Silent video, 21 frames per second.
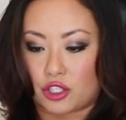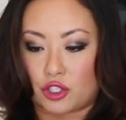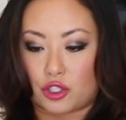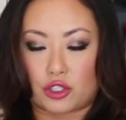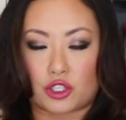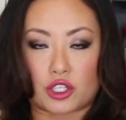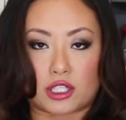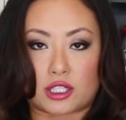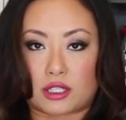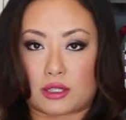
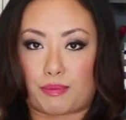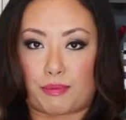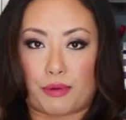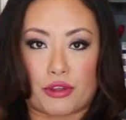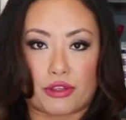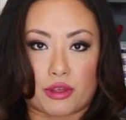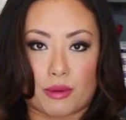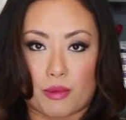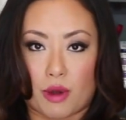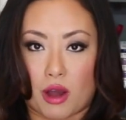you just
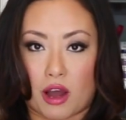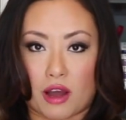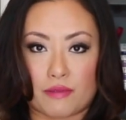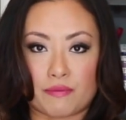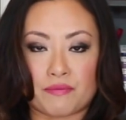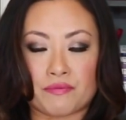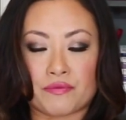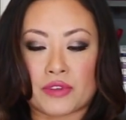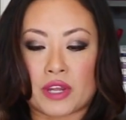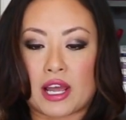put them
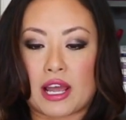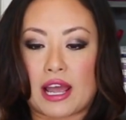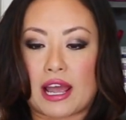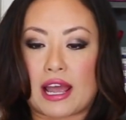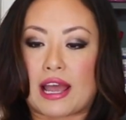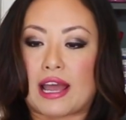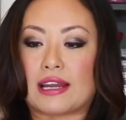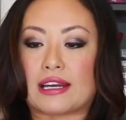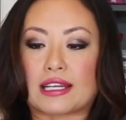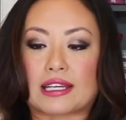on,
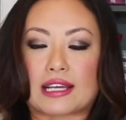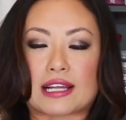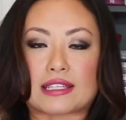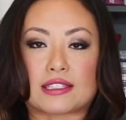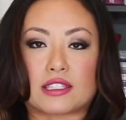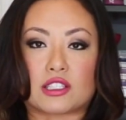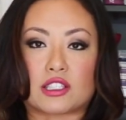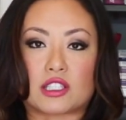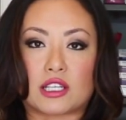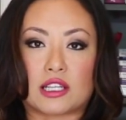and it
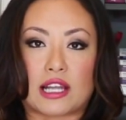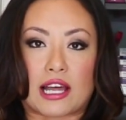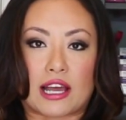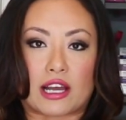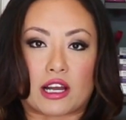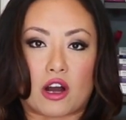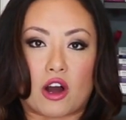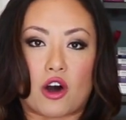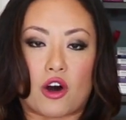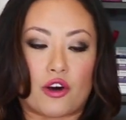gets into
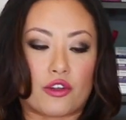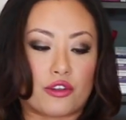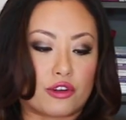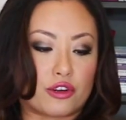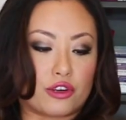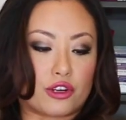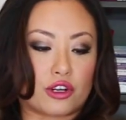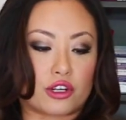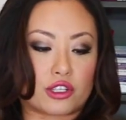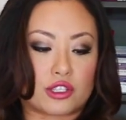like all
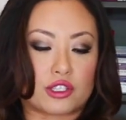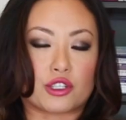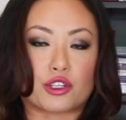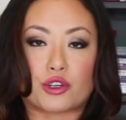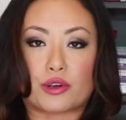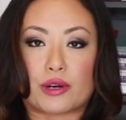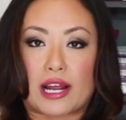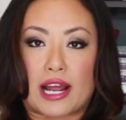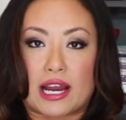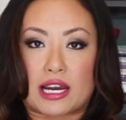the nooks and
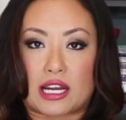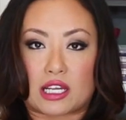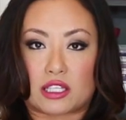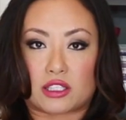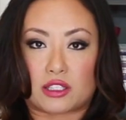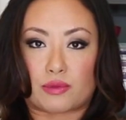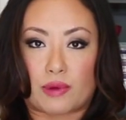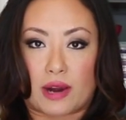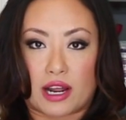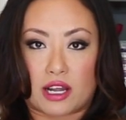
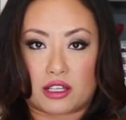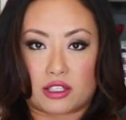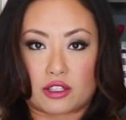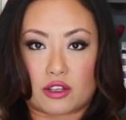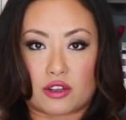crannies, right?